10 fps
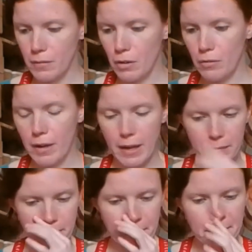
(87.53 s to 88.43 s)
Okay,
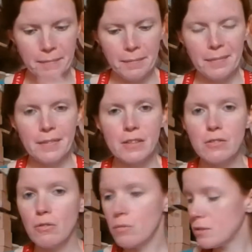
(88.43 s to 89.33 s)

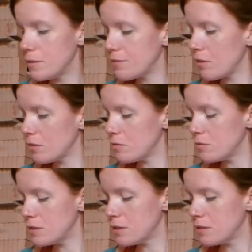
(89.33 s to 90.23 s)
so once we've got
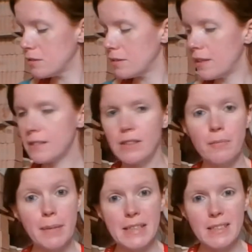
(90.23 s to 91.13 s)
those, that's our
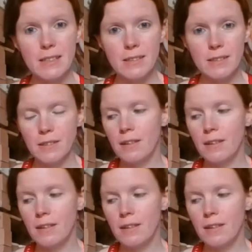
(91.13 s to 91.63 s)
basis.